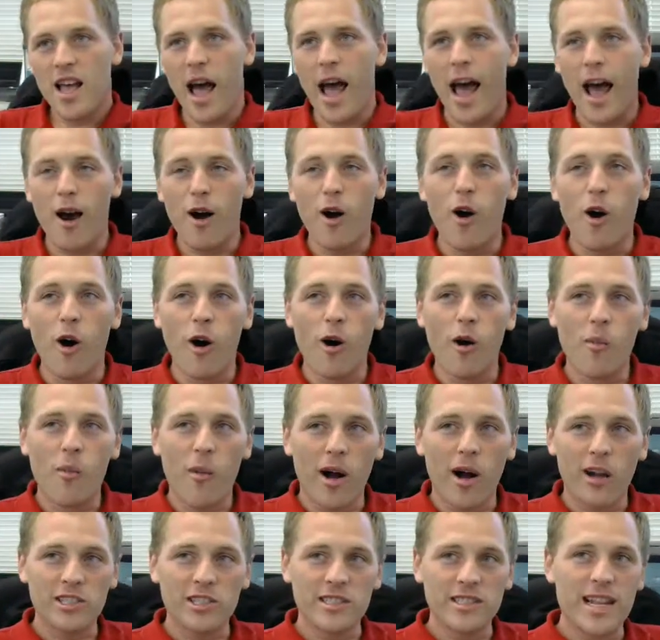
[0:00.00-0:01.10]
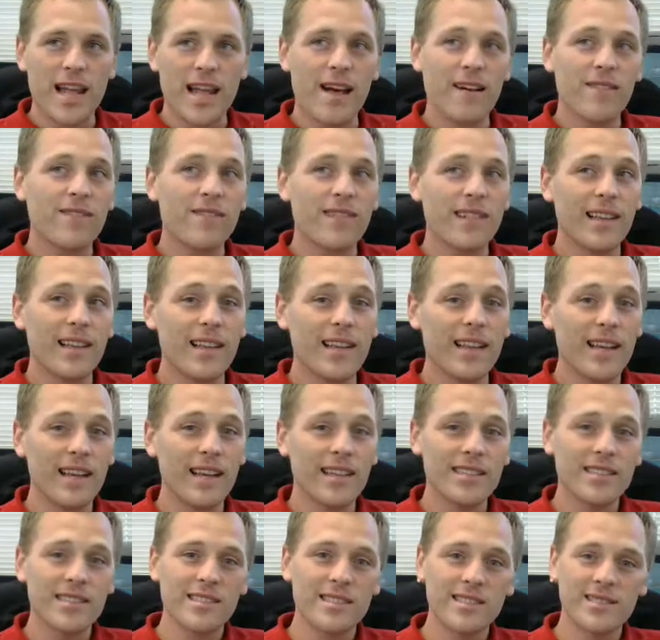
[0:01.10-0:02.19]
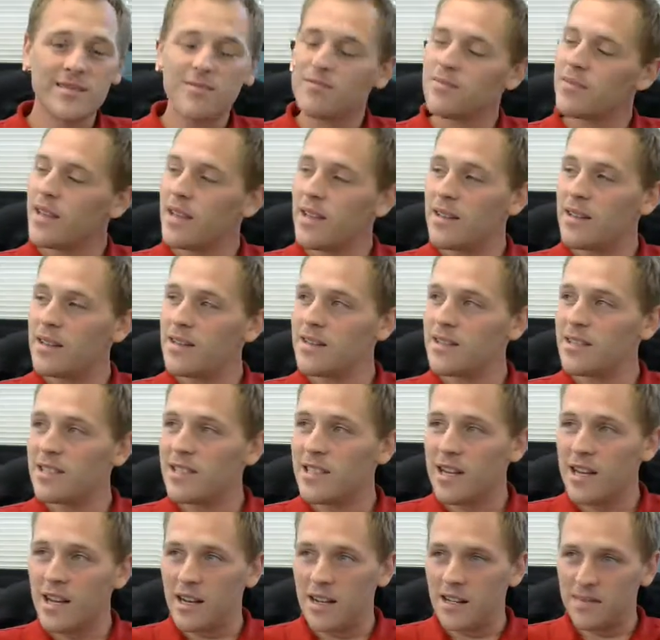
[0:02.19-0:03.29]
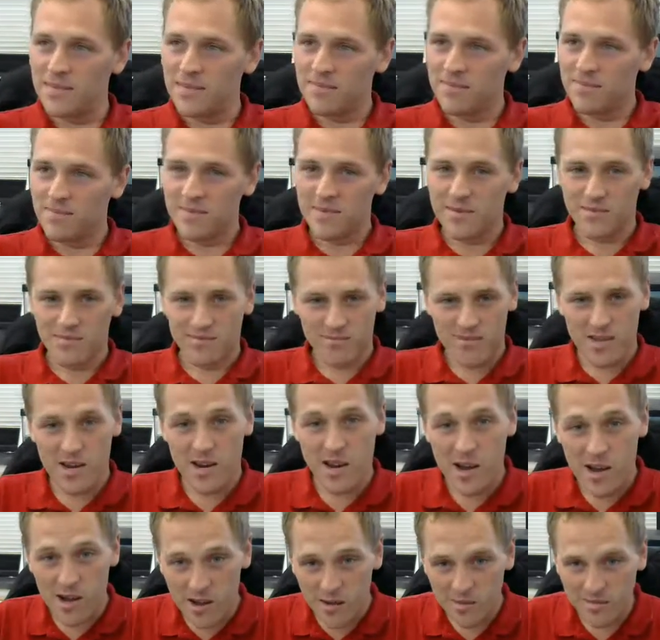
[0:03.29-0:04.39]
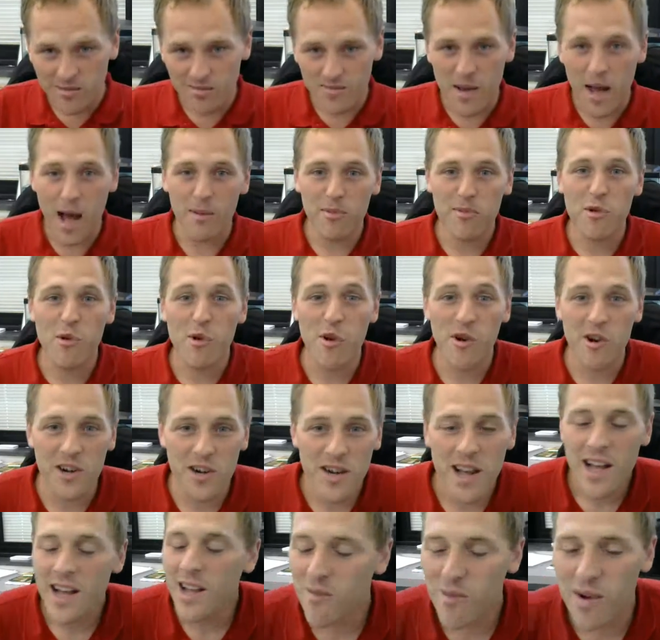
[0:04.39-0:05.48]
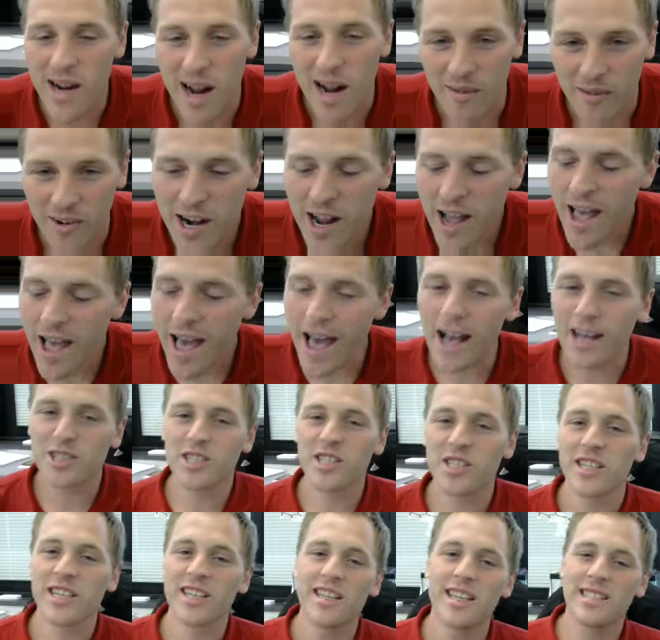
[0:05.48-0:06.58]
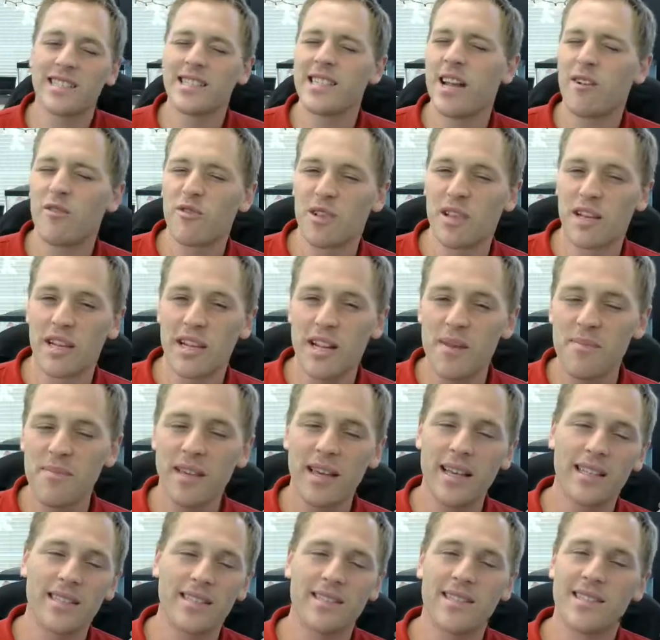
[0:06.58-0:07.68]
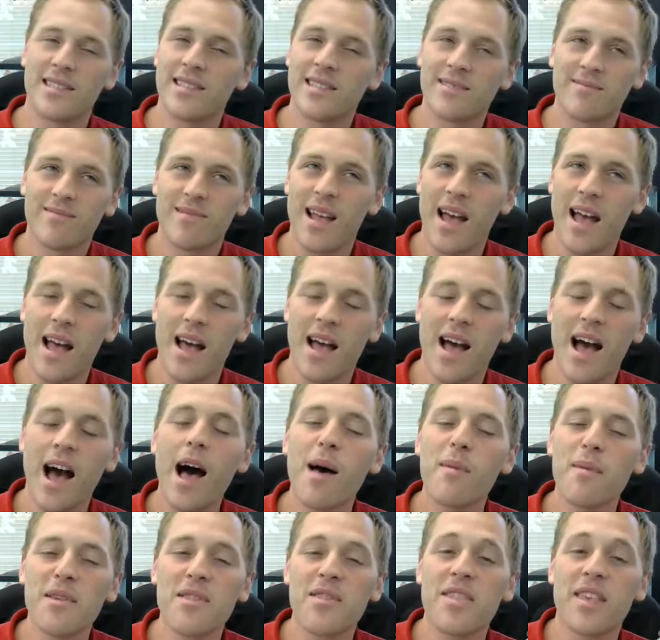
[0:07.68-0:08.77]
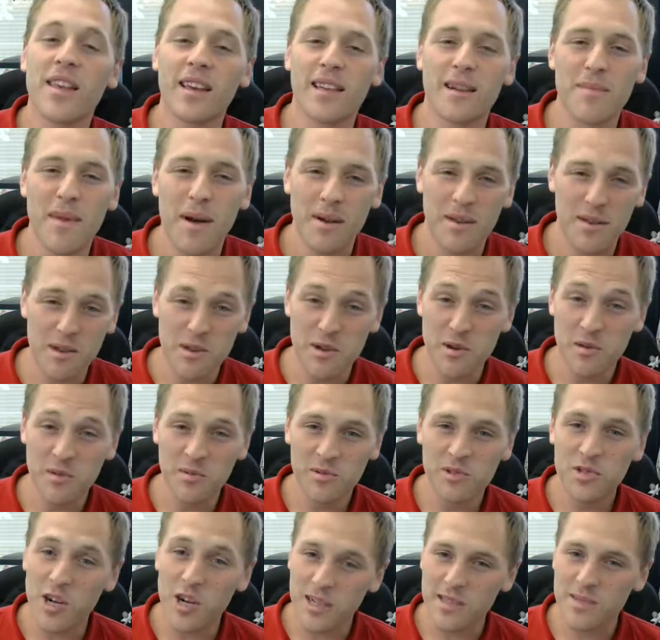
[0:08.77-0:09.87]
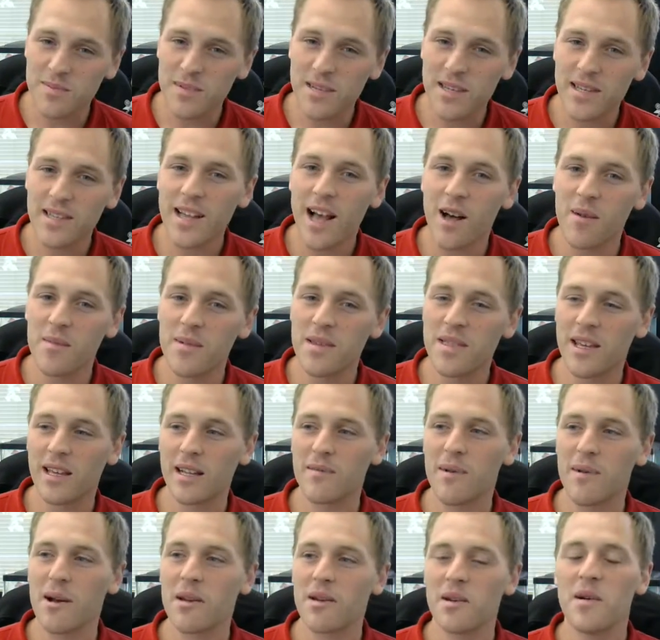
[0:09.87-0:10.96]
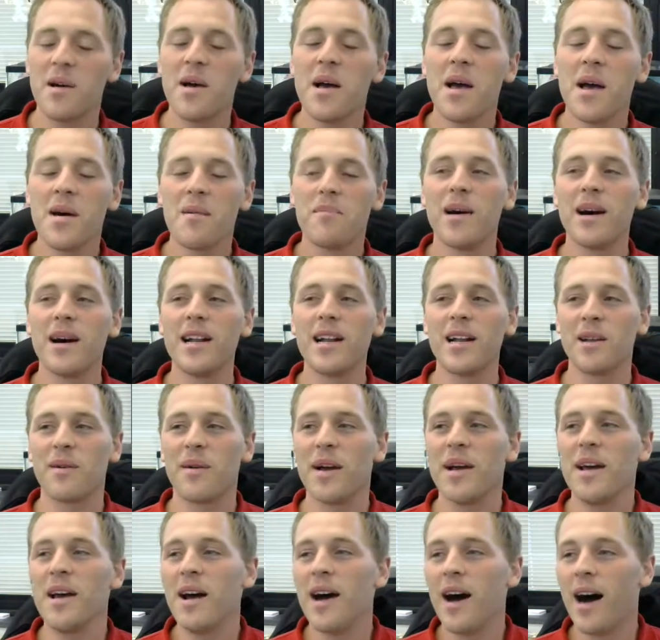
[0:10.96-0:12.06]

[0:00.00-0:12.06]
at home watching Netflix, getting some, popcorn, whatever. Actually, it's not really. I mean, I'll be thinking about you. Trust me, I'll be thinking about you. But anyway,